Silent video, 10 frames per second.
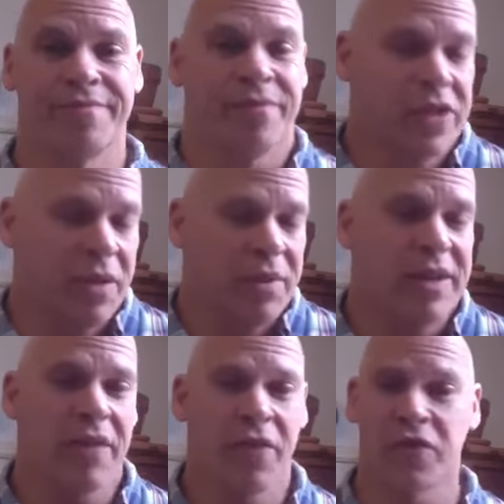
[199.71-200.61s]
It's going to be
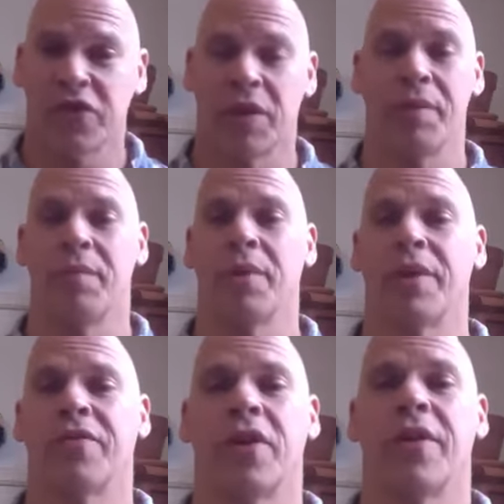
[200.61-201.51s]
tougher for some people
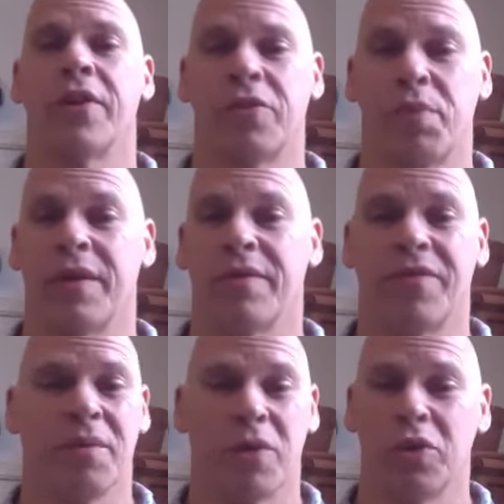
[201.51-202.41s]
than for others. But
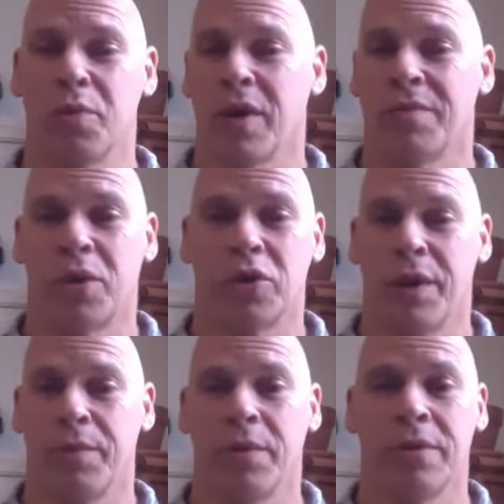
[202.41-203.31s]
for the most part, most
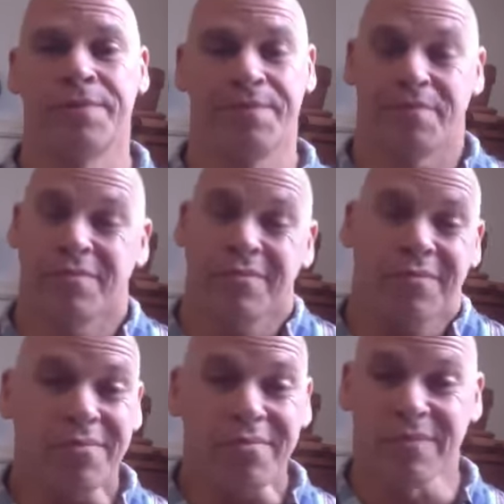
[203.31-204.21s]
people,
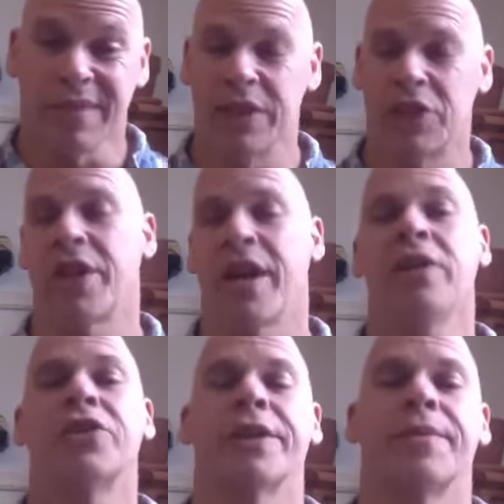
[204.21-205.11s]
it's
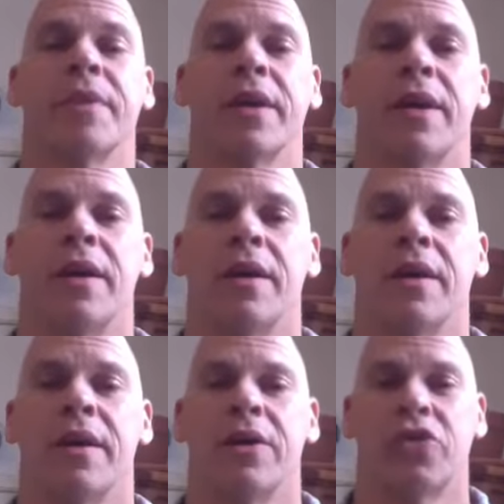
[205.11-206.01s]
challenging.
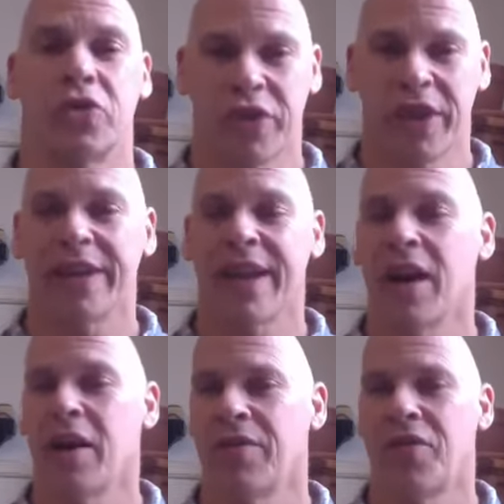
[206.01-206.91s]
So sitting
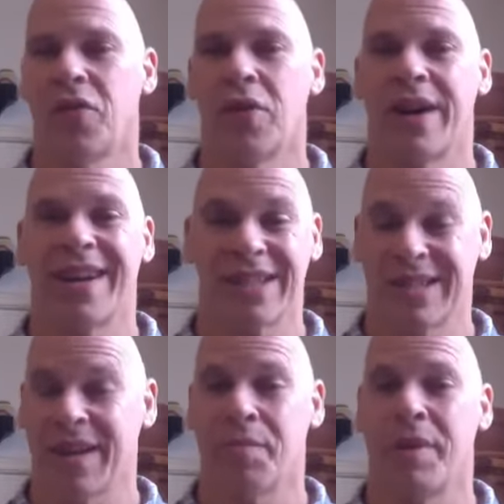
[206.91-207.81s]
down for an
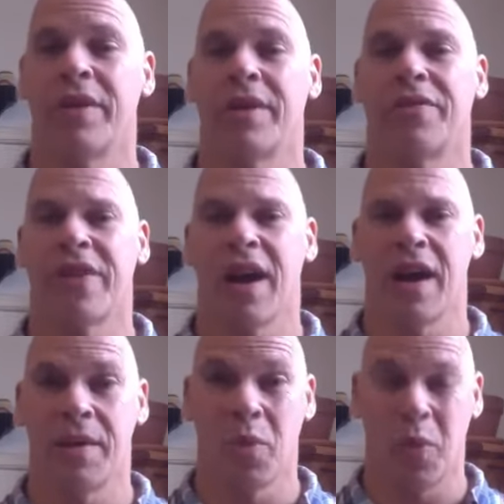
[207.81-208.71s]
extended period of
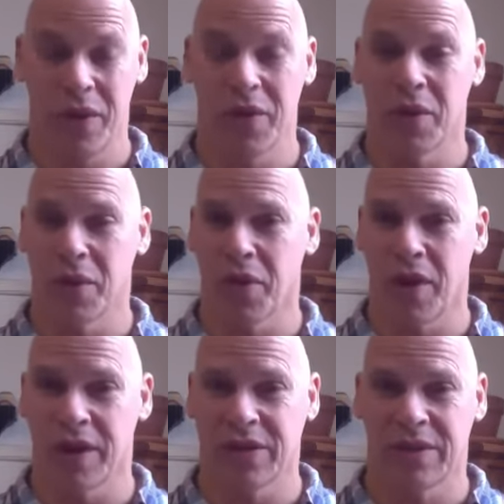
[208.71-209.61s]
time with your own
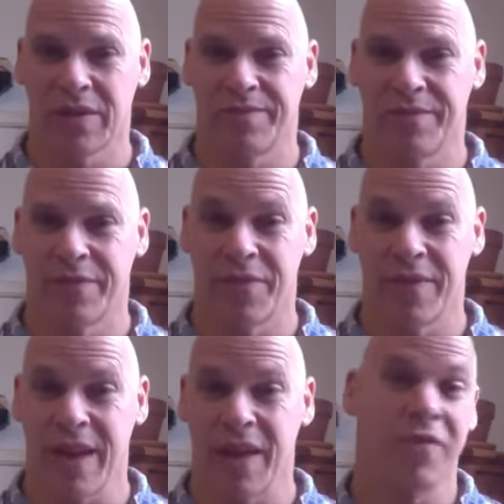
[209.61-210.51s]
thoughts,
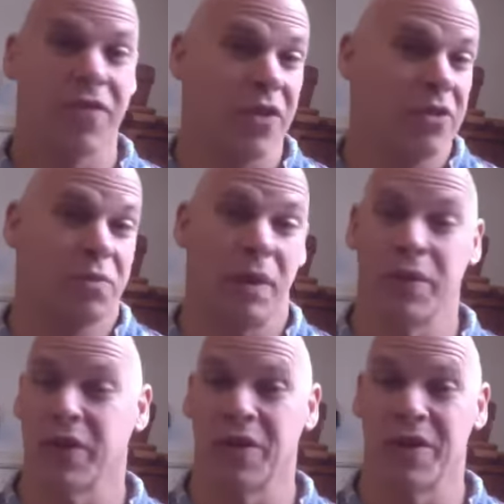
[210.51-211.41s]
and for those people
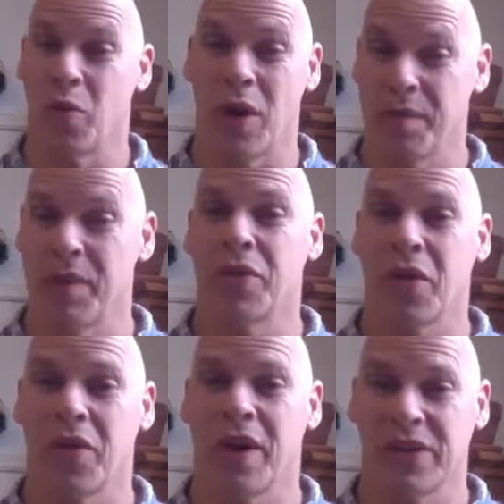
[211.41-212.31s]
that don't even want to be with their
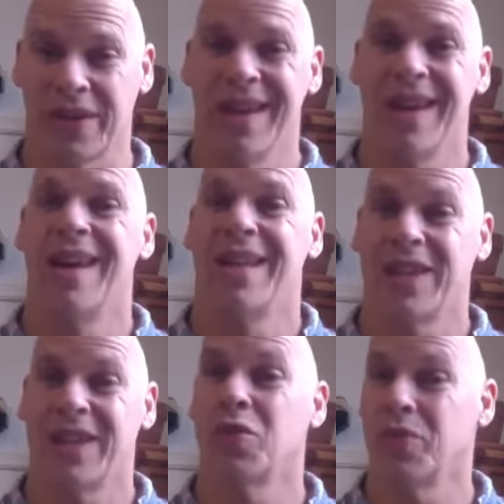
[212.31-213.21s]
thoughts,
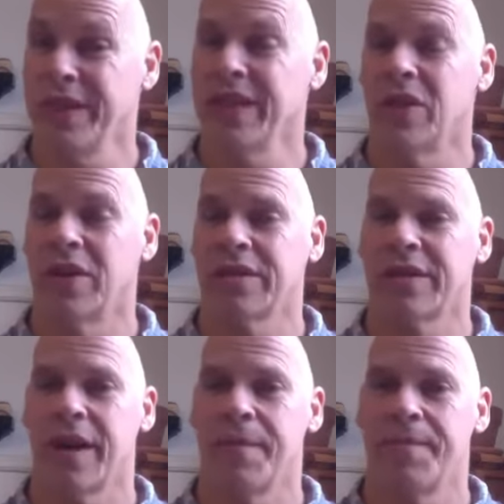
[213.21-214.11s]
that's a really long time.